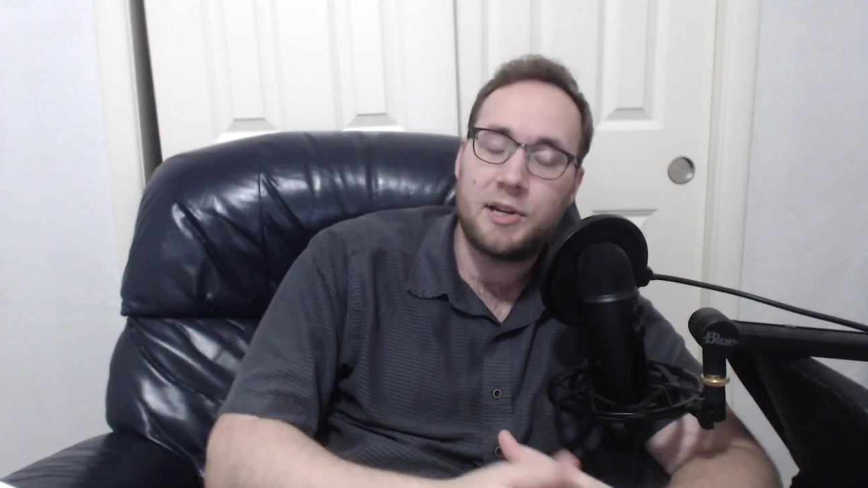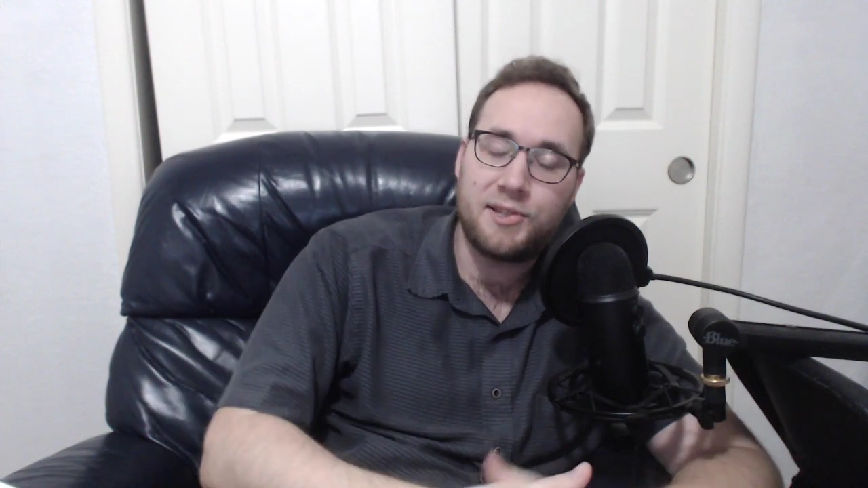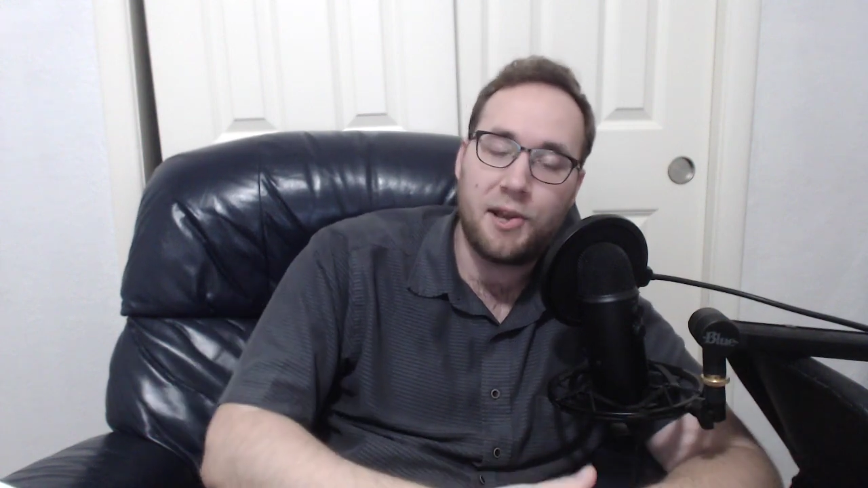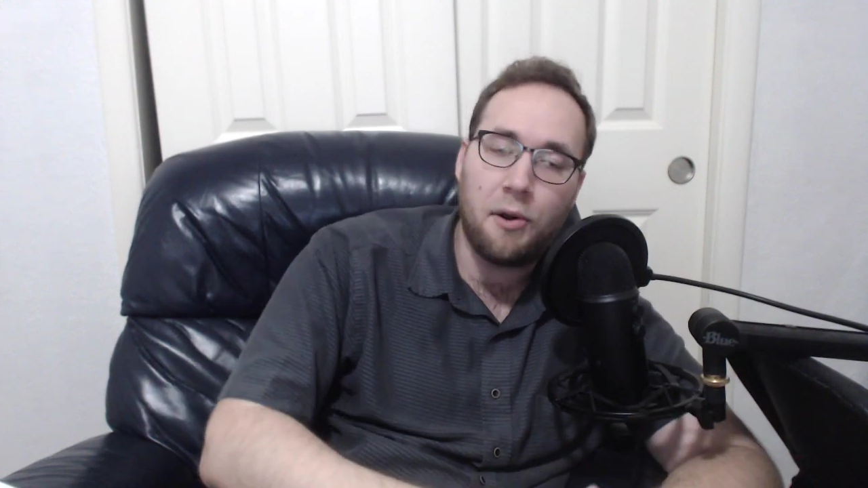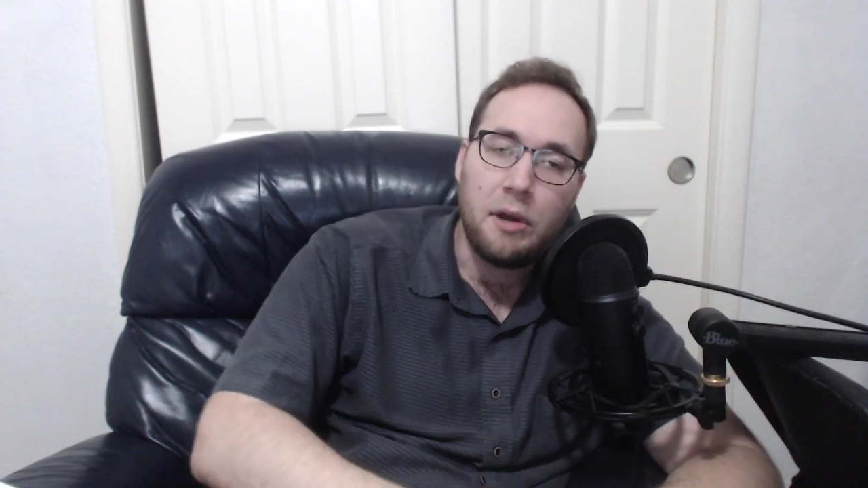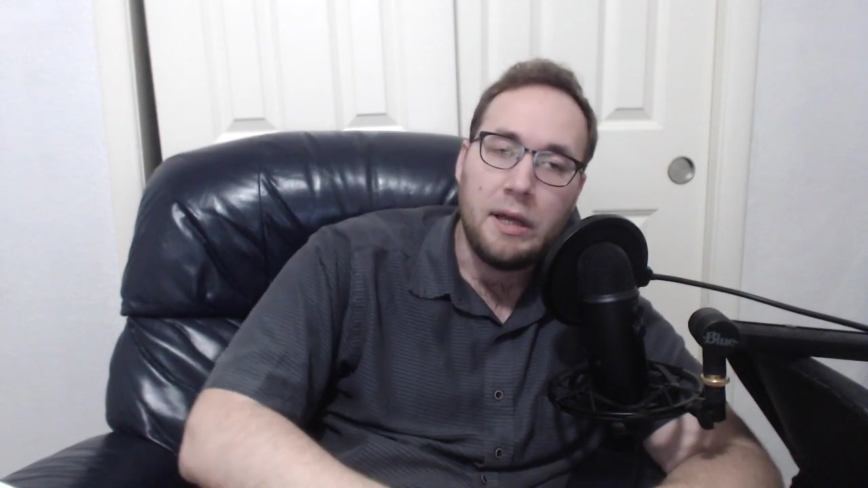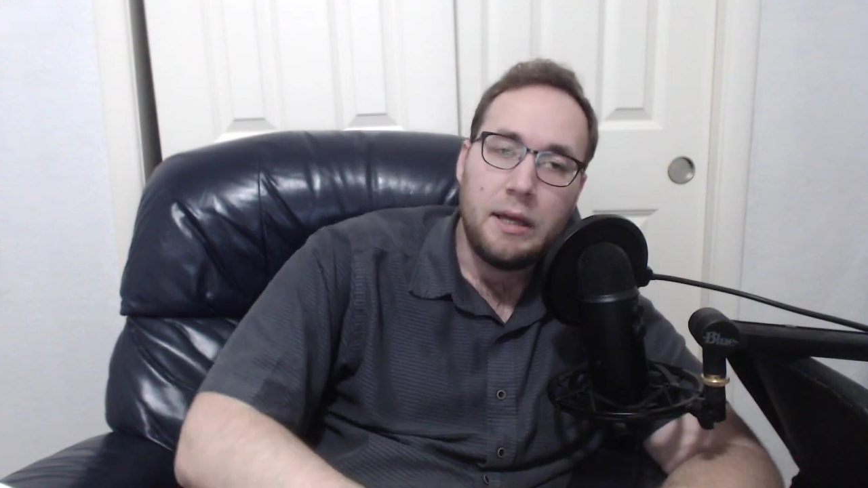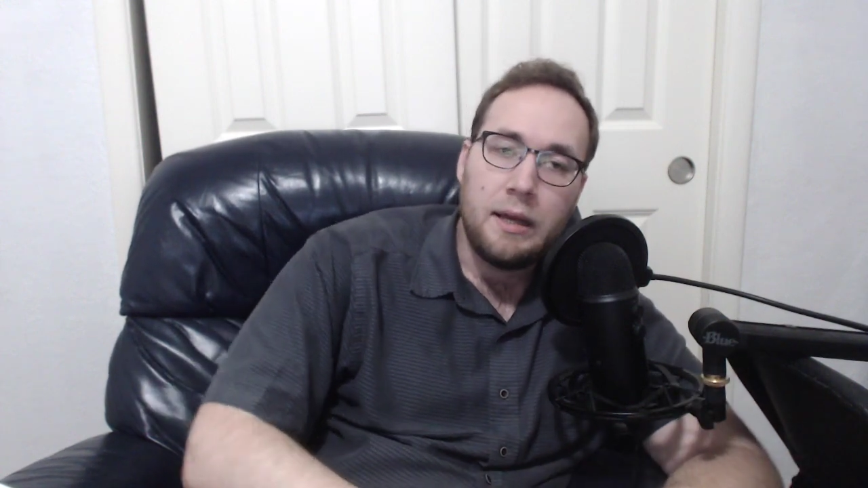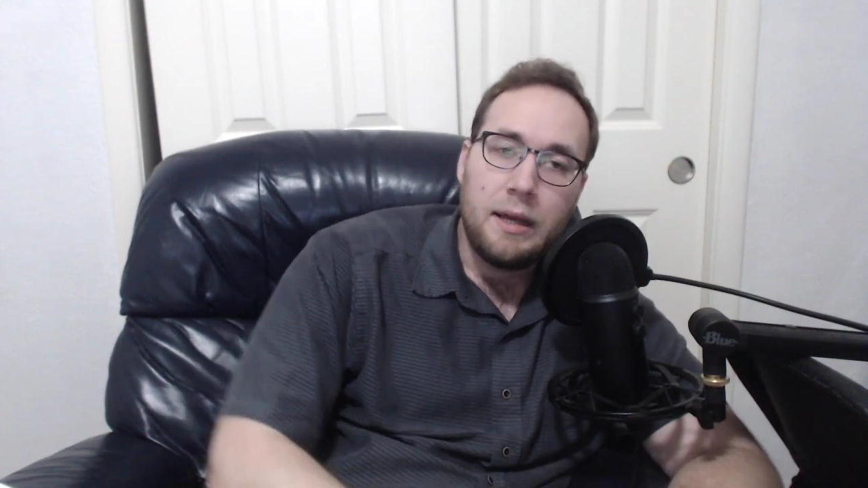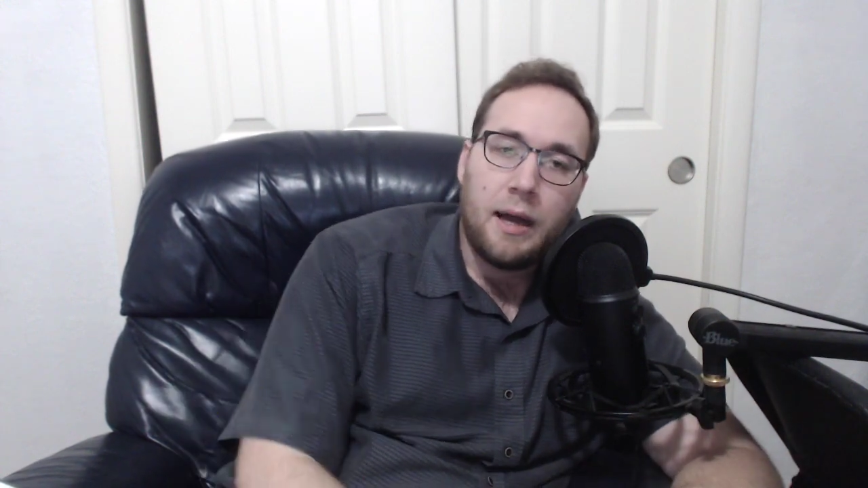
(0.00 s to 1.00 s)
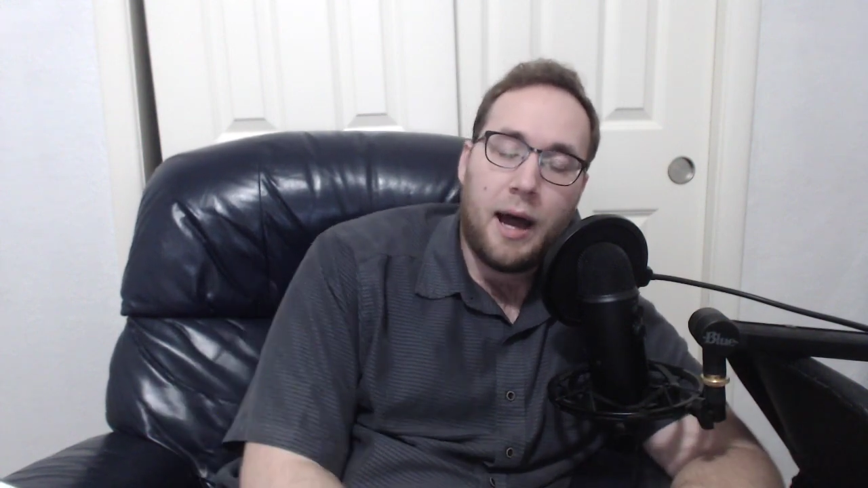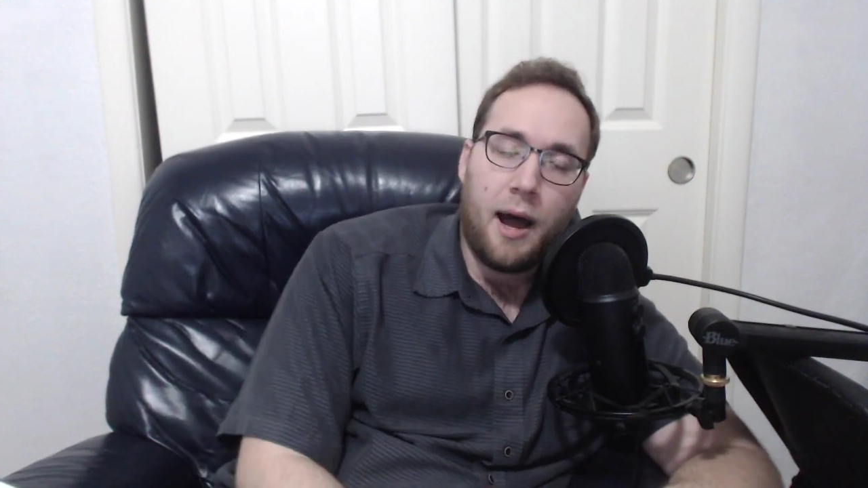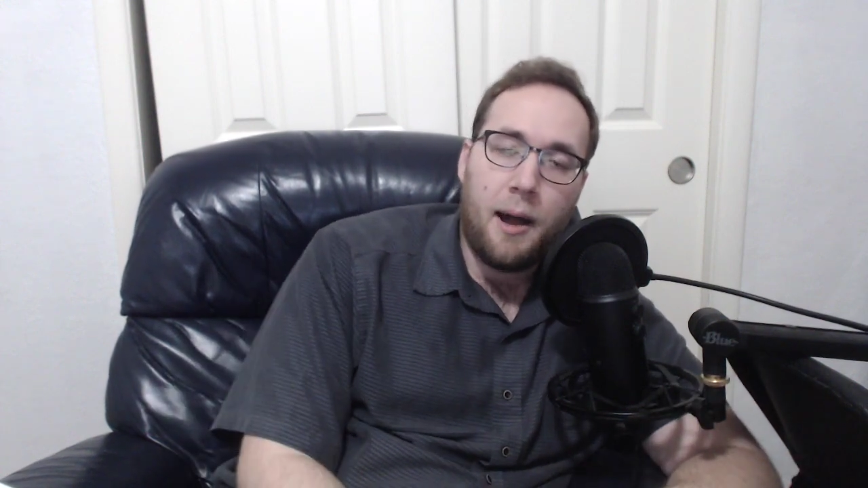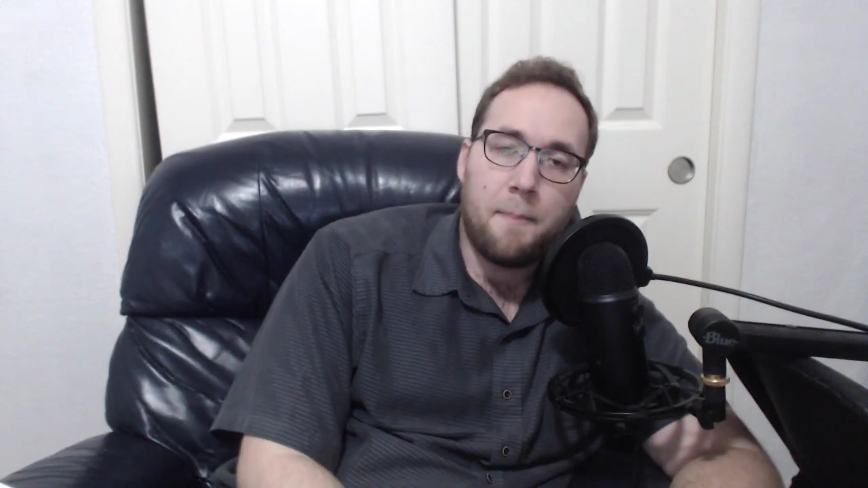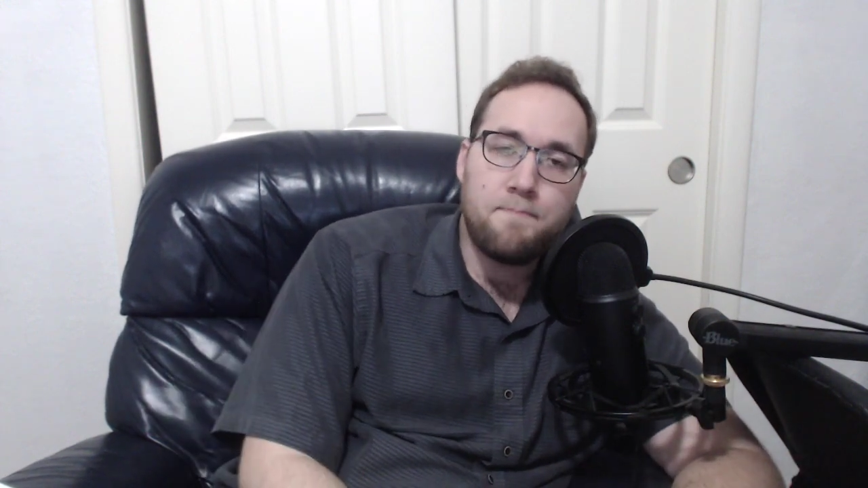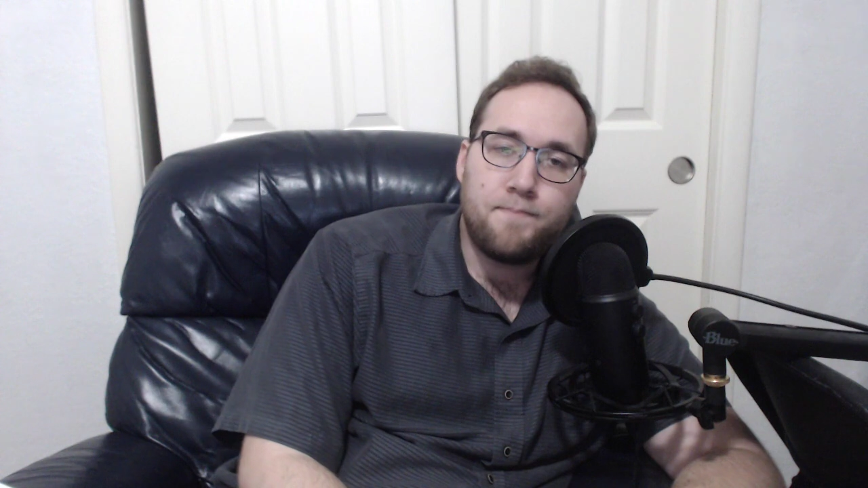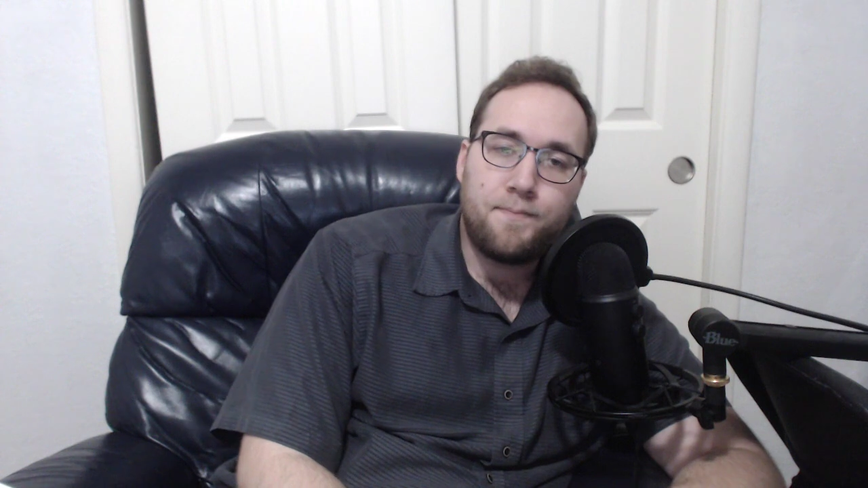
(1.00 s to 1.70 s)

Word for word: So um,